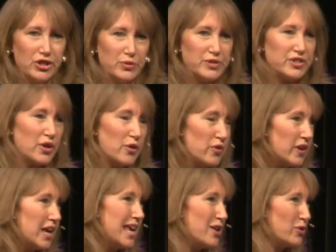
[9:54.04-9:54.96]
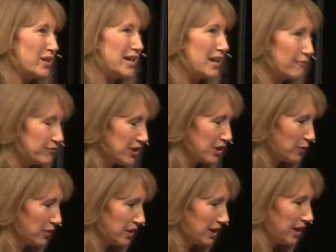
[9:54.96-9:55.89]
you so that he could love you.
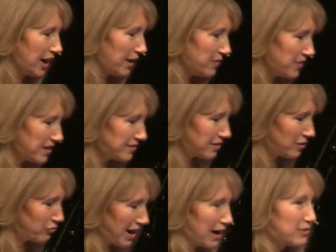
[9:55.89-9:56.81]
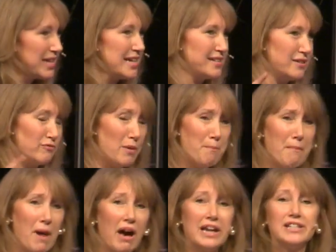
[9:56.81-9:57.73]
And this crown is a
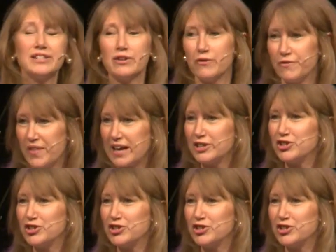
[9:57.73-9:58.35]
reminder of that